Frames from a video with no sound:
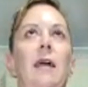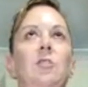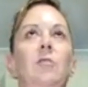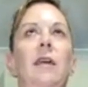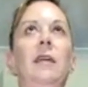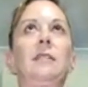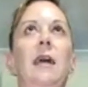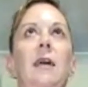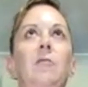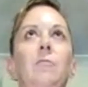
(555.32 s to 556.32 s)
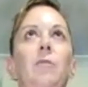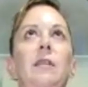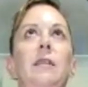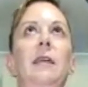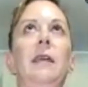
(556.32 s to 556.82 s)
as you exhale,
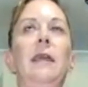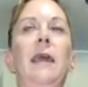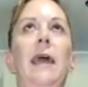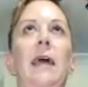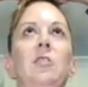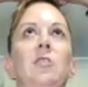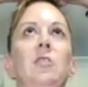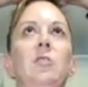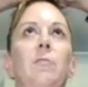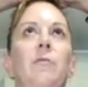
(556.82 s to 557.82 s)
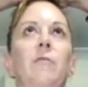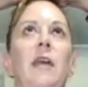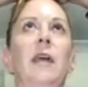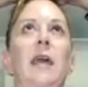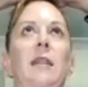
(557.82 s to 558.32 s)
bring the hands to the top of
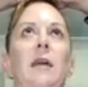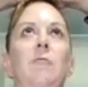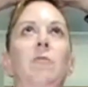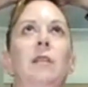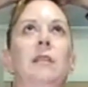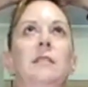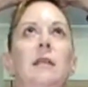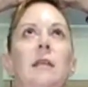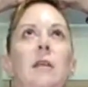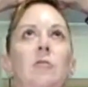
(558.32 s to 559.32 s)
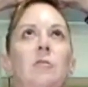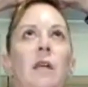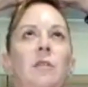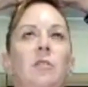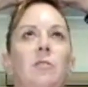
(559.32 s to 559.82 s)
the head and release the heels
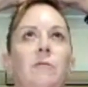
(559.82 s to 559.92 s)
back